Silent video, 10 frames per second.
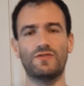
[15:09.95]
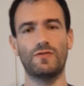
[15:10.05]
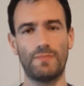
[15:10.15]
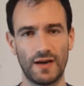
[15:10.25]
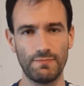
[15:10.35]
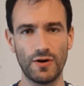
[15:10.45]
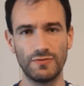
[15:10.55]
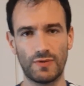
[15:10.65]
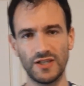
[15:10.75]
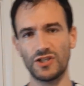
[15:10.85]
for
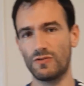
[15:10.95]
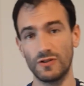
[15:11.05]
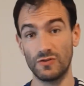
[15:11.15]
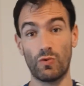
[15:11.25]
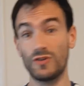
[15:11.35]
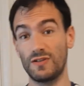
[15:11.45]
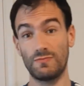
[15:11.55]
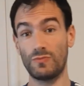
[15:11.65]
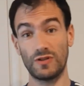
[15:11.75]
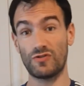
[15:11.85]
both my shoulders
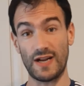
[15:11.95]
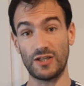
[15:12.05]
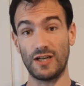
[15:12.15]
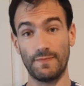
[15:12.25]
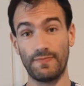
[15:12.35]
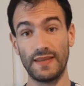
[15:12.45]
wasn't stretching.